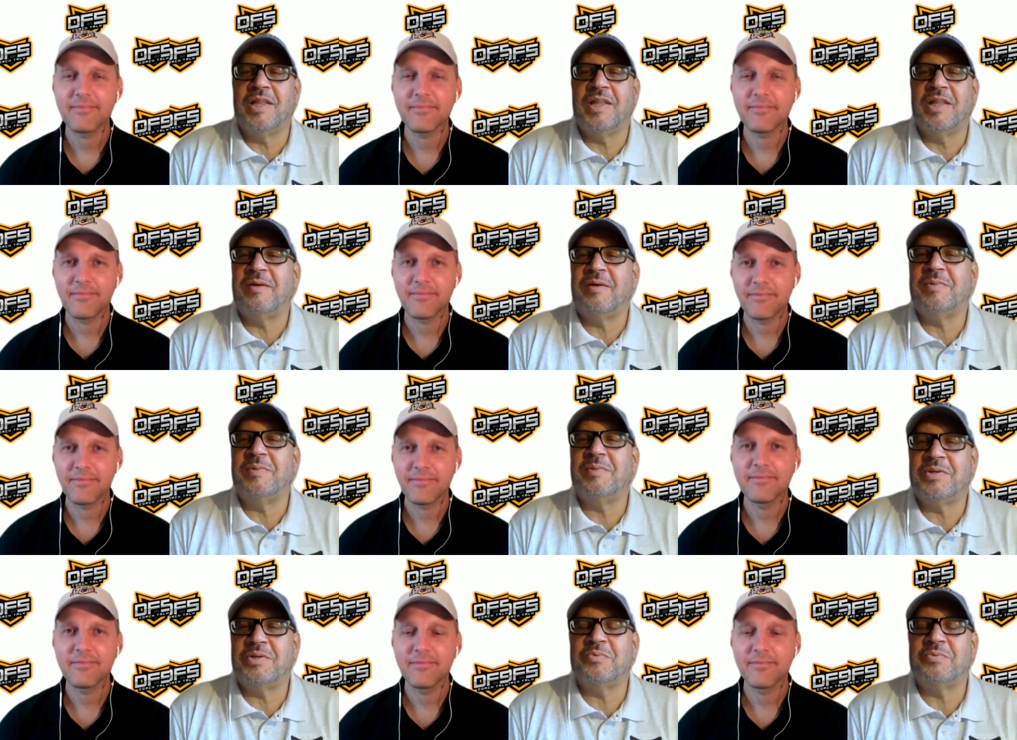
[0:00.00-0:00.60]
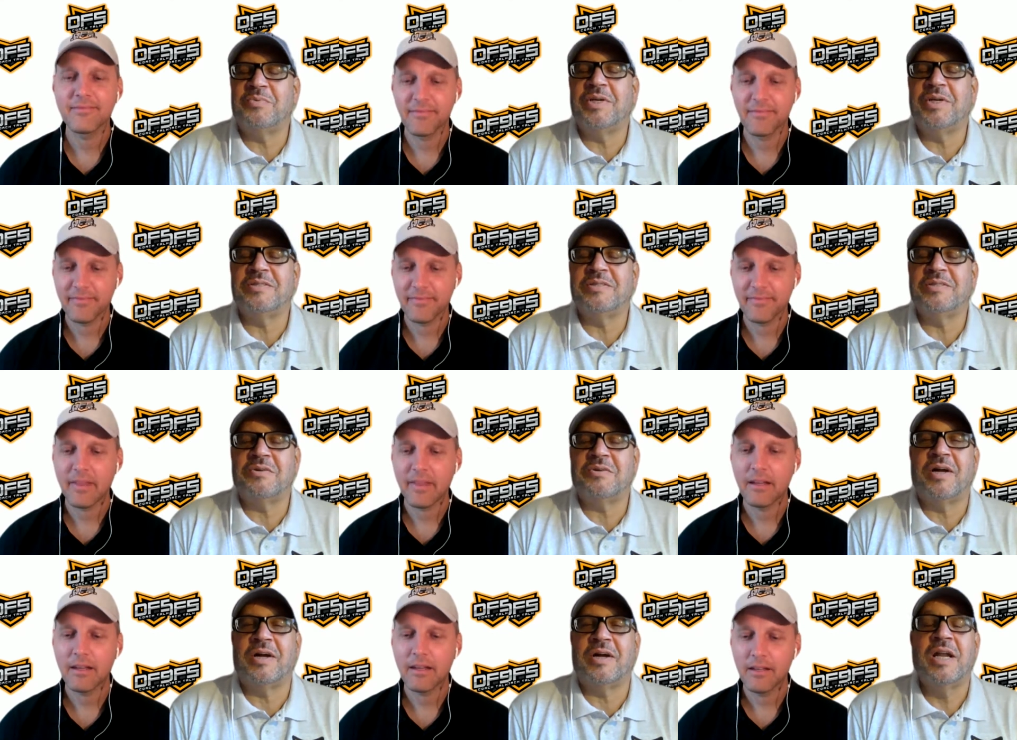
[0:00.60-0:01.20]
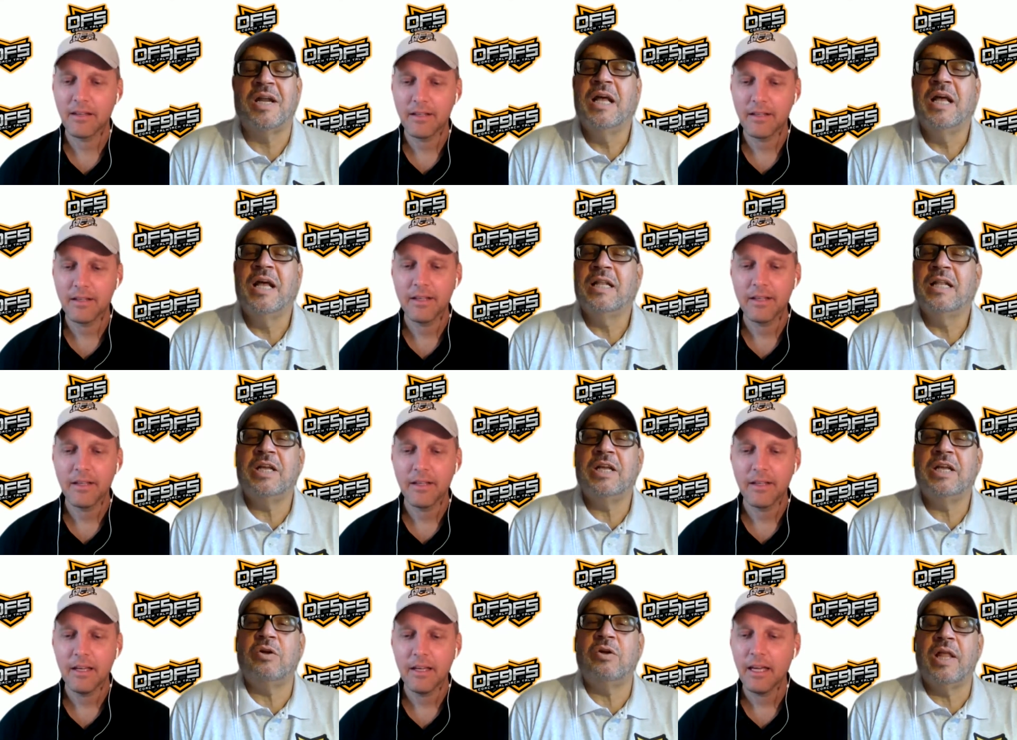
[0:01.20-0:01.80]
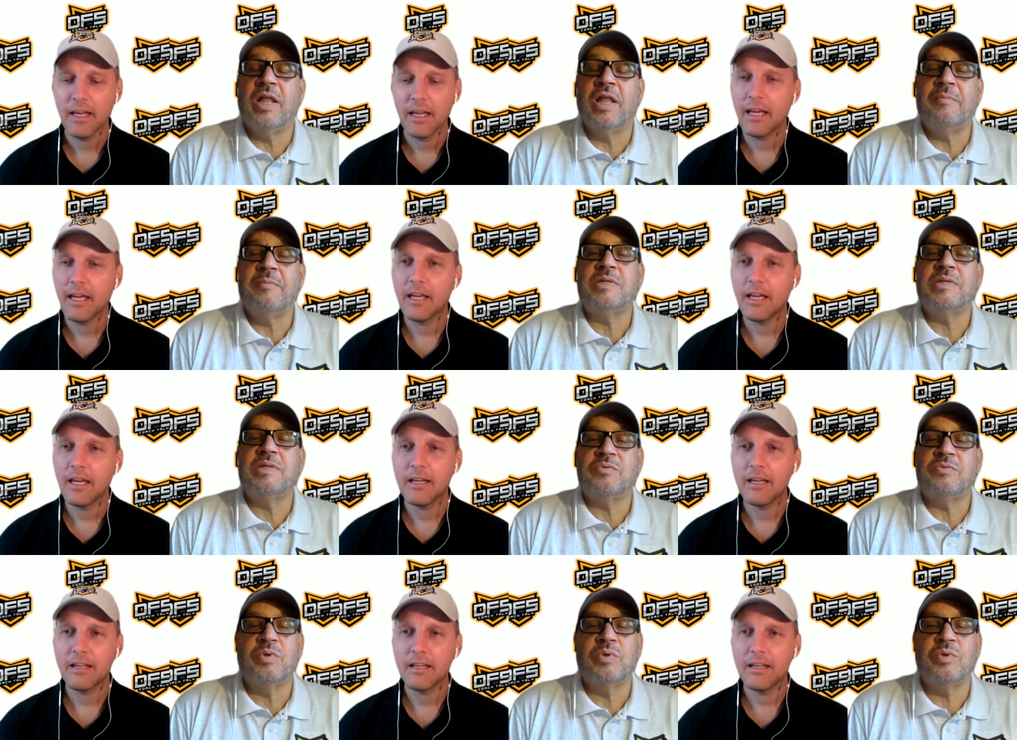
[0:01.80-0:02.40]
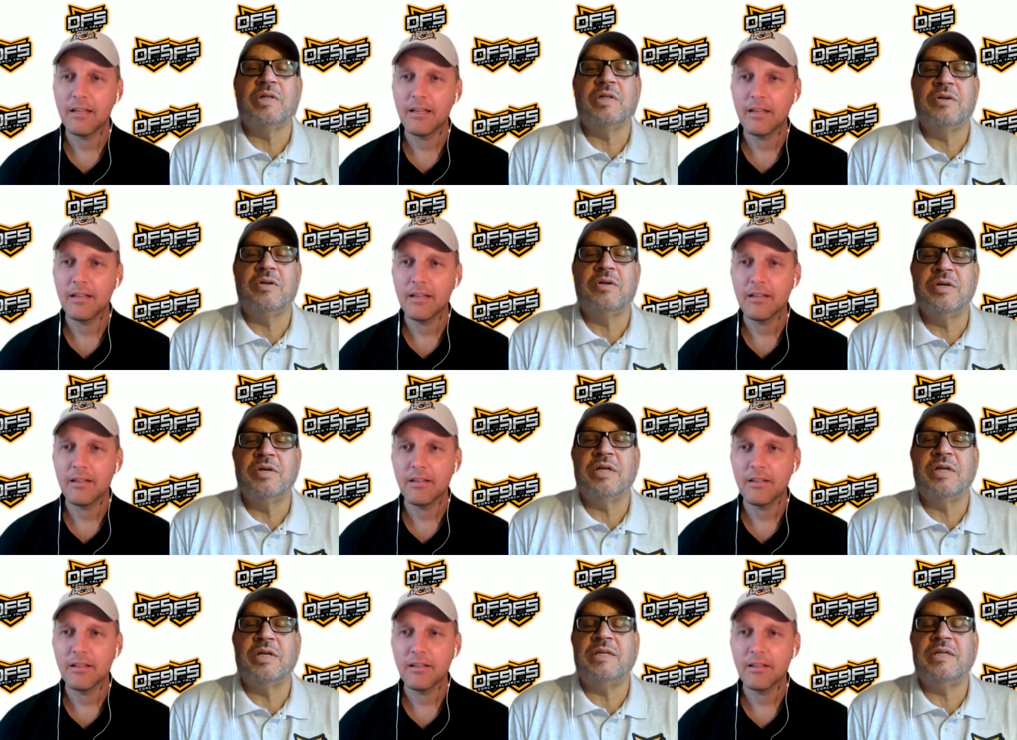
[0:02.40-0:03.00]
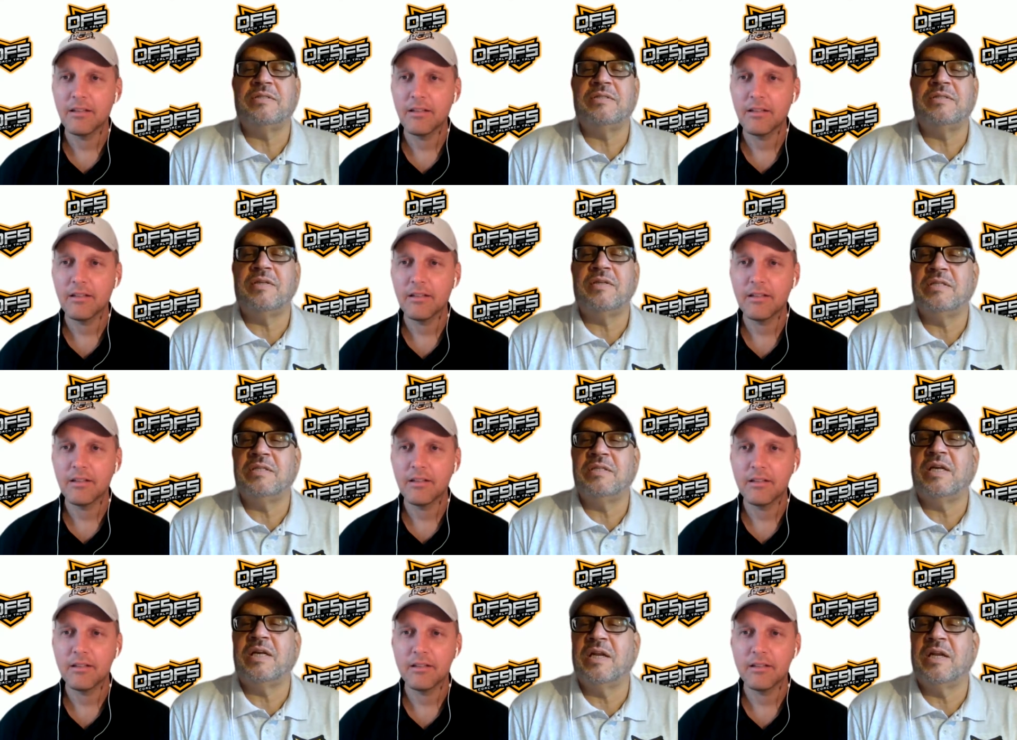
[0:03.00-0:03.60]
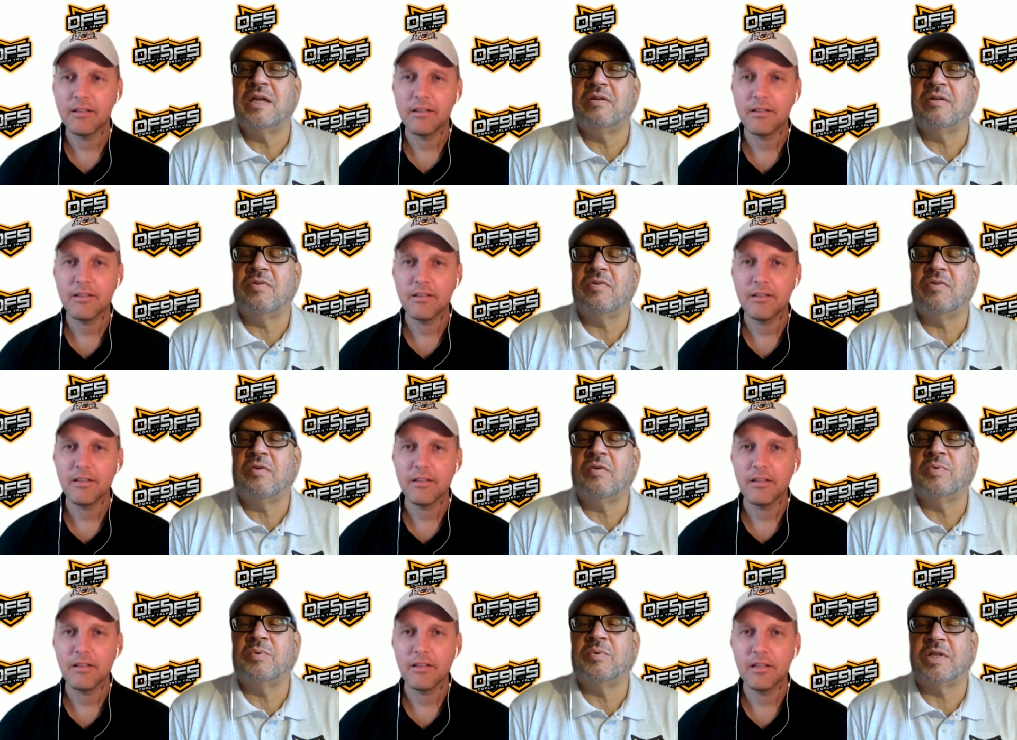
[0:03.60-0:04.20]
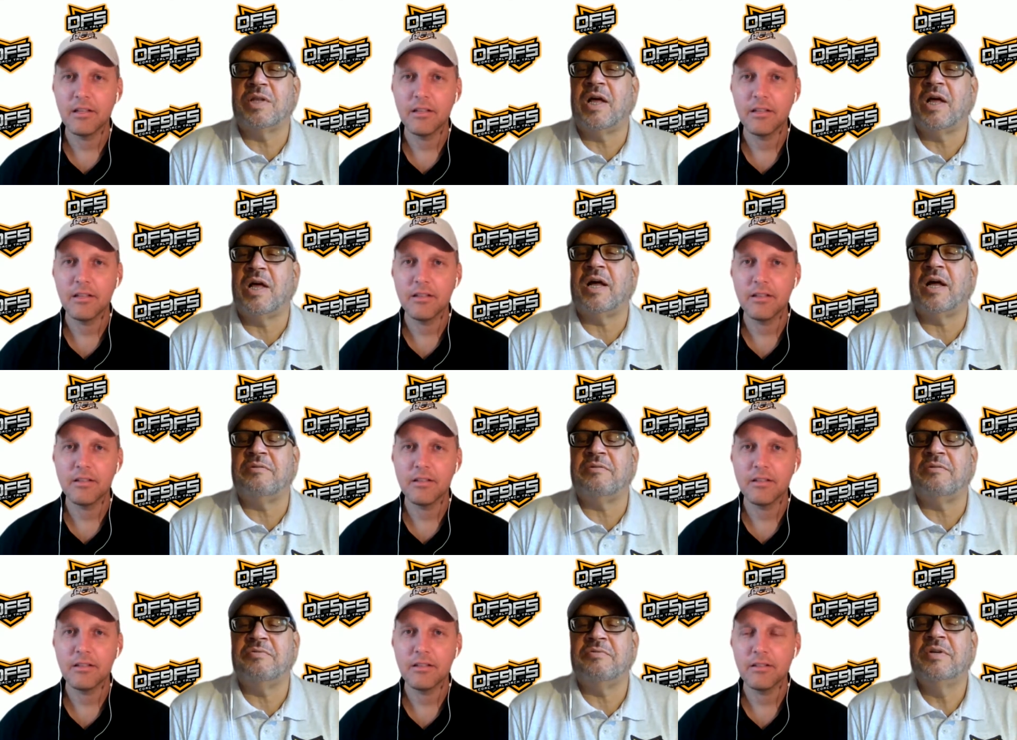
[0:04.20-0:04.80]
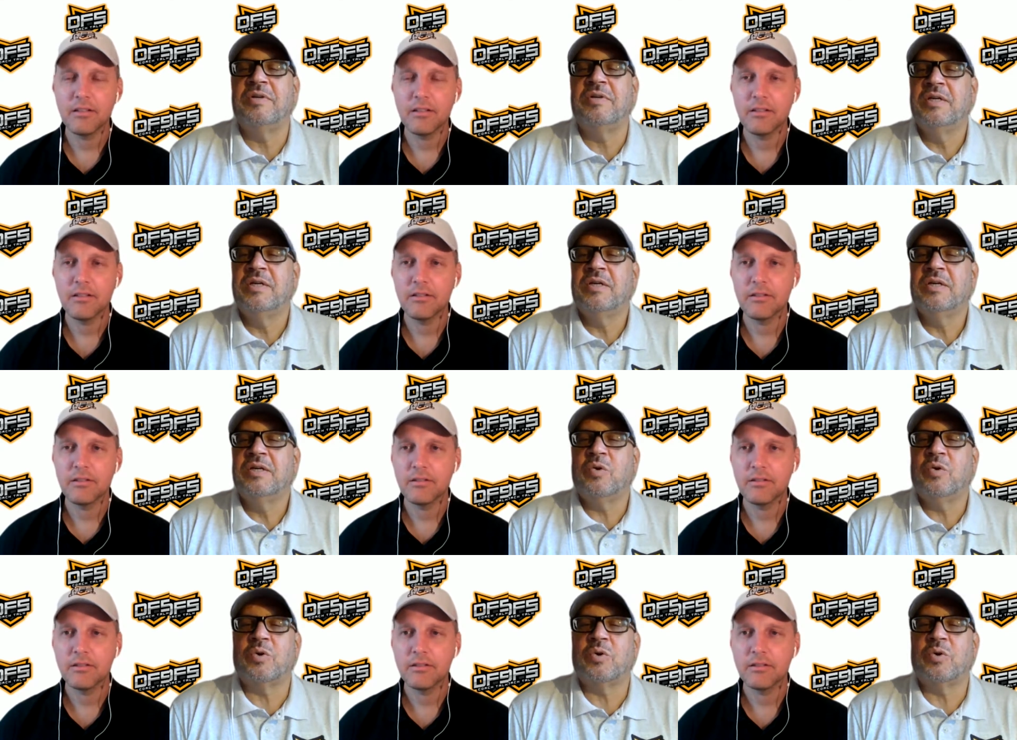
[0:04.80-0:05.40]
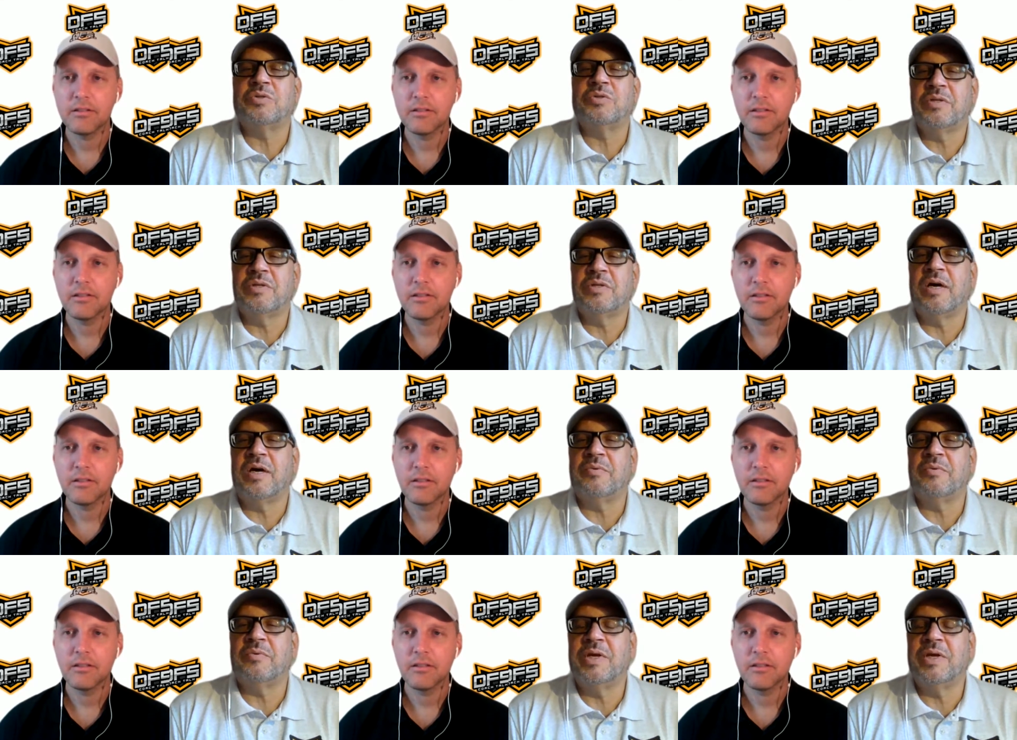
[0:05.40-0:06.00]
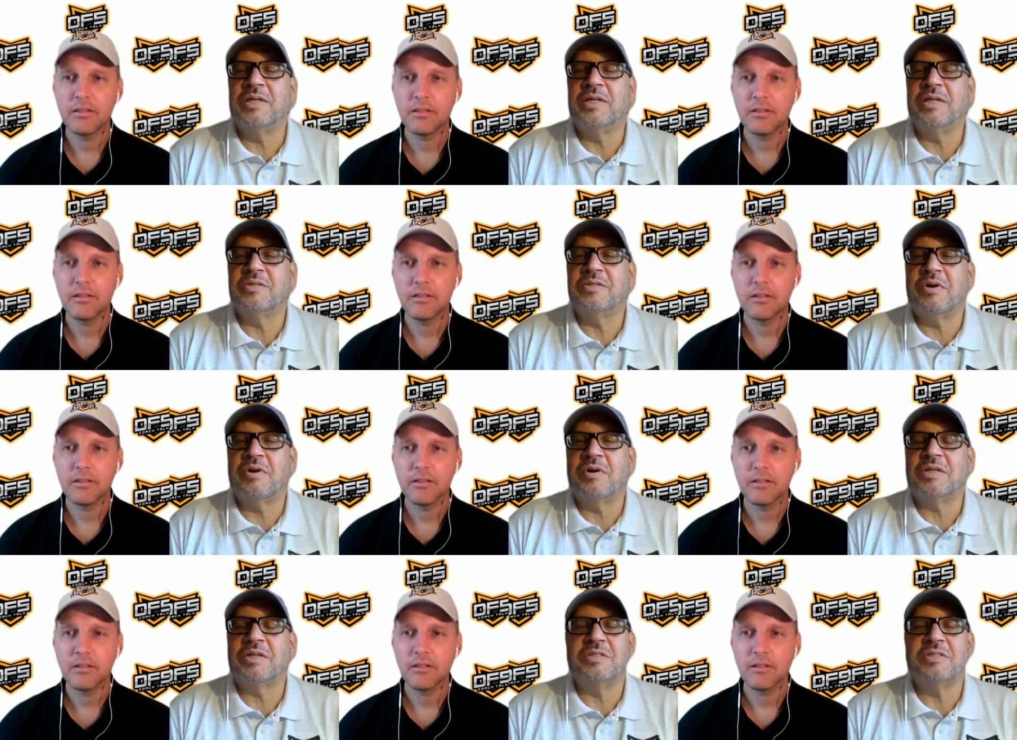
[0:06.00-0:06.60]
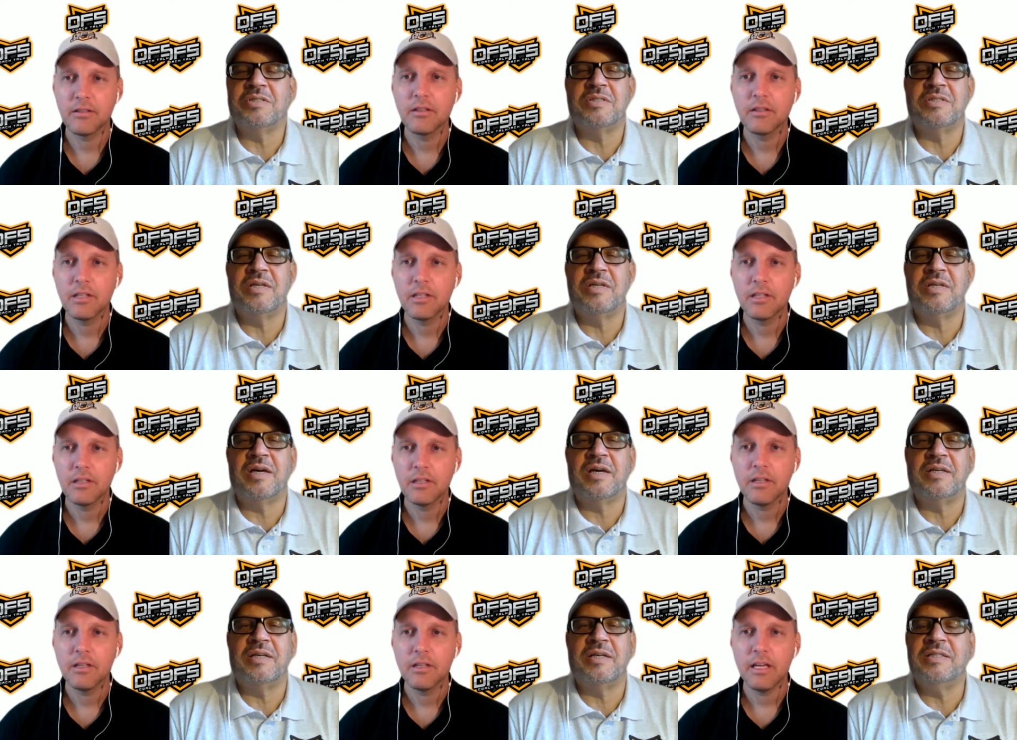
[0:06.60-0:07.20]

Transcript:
Speaker 1: it over to Lehman to reconstruct. You know, Lehman's really good. He's he's getting involved with a lot of course uh, reconstructions.